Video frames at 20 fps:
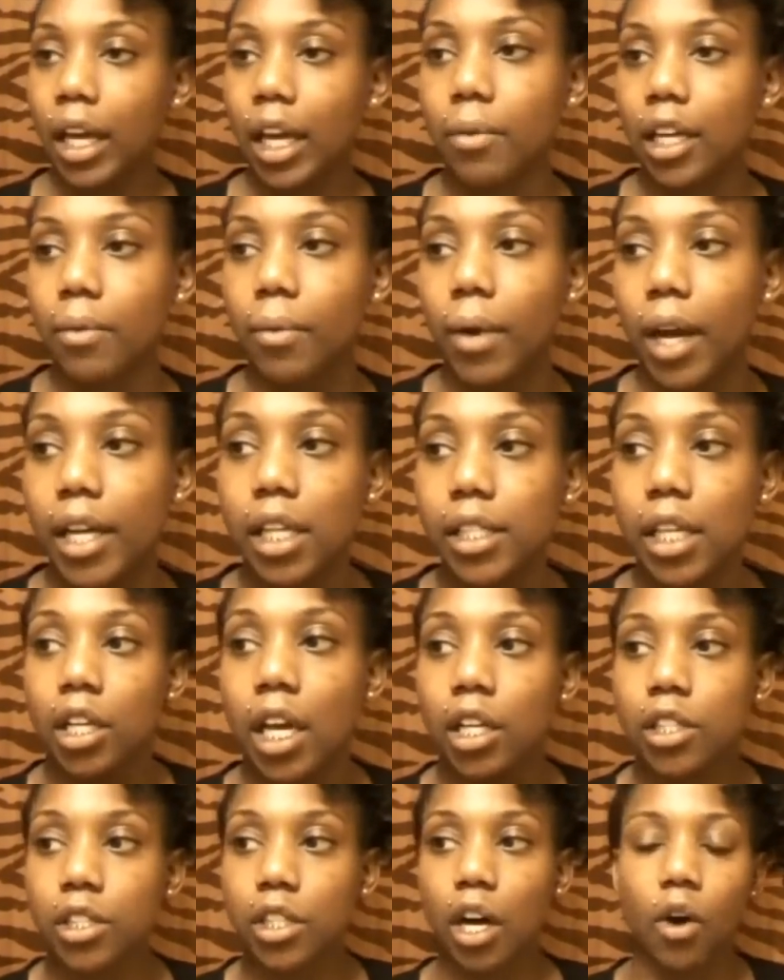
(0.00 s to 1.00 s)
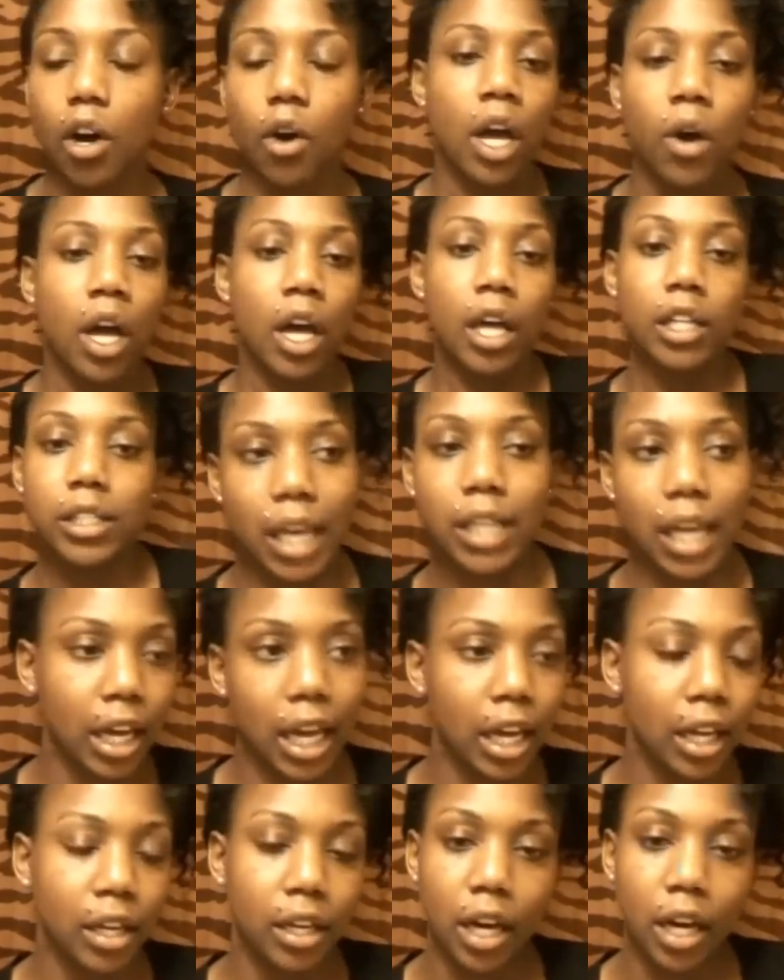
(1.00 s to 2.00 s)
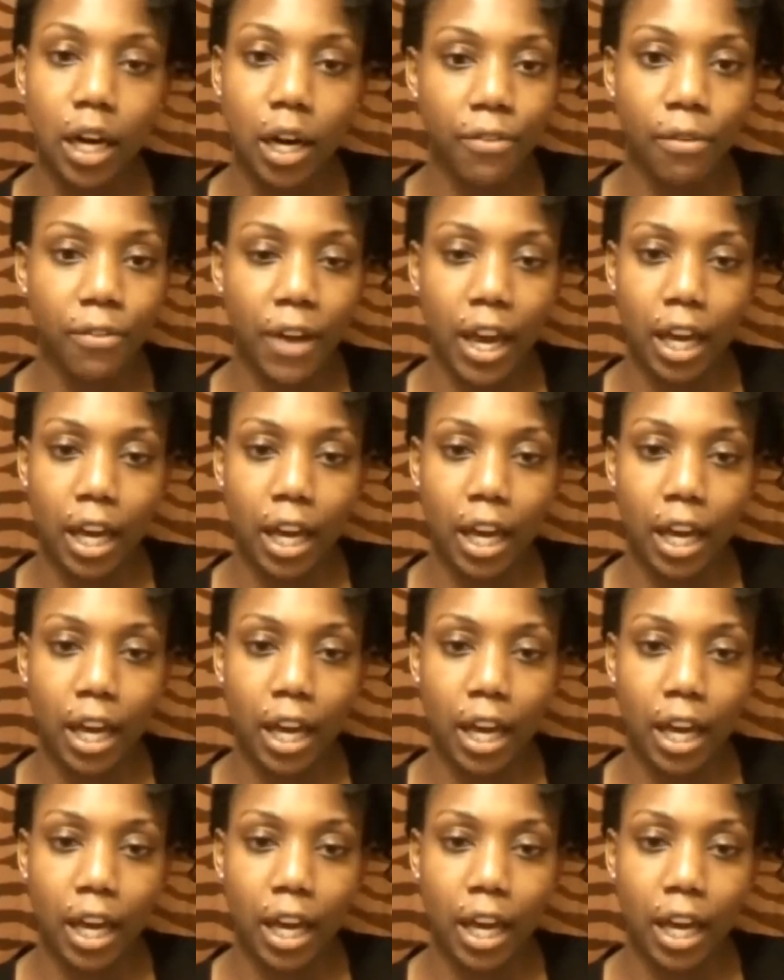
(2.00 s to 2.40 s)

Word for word: Anyways, so Tan uh,